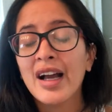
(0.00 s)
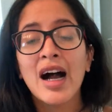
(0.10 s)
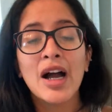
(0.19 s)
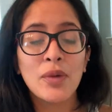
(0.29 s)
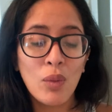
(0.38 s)

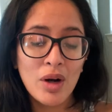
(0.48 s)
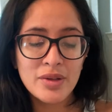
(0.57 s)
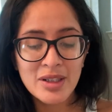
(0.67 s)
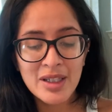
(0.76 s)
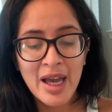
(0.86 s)
I
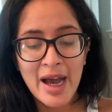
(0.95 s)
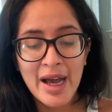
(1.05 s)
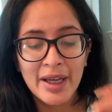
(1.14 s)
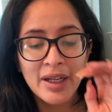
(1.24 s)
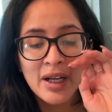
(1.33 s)
want to
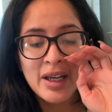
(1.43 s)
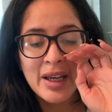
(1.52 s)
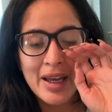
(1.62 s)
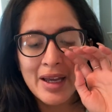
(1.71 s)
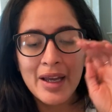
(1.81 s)
add
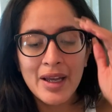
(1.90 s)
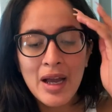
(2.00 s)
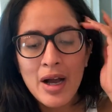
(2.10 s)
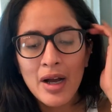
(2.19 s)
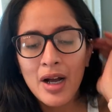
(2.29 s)

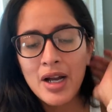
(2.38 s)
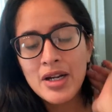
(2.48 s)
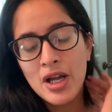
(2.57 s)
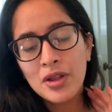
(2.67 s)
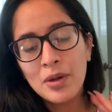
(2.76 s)

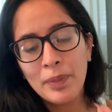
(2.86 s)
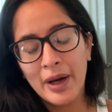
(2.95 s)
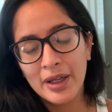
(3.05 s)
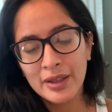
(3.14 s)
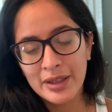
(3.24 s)
another
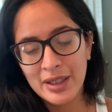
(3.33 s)
product,